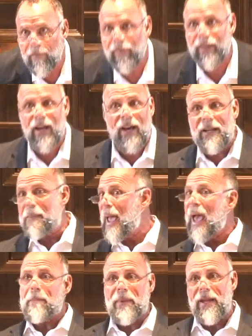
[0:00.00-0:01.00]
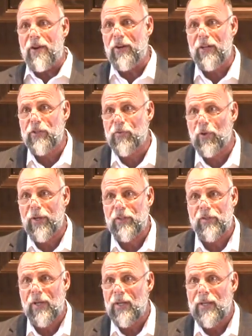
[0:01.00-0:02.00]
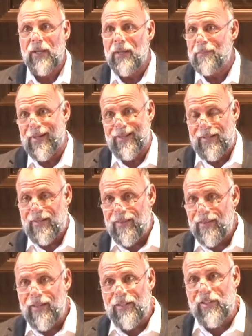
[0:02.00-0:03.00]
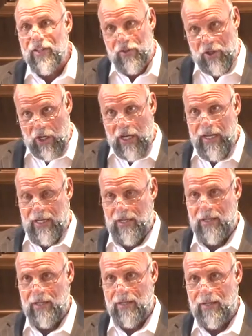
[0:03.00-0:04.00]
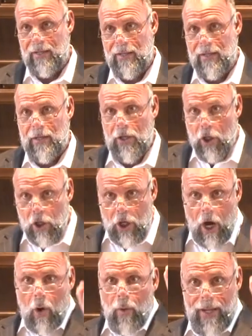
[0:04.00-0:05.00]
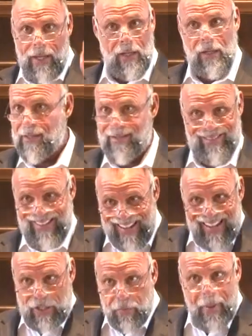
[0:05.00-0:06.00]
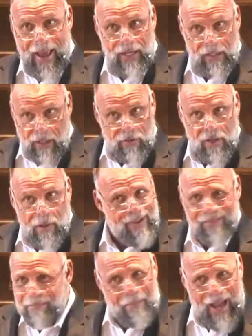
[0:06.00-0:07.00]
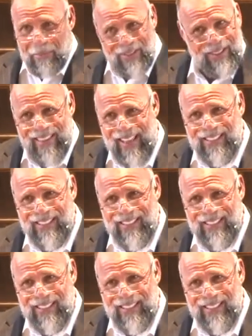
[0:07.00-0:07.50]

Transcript: for God. I'm happy hearing his voice. But this is good. Going is better. Doesn't the Bible say that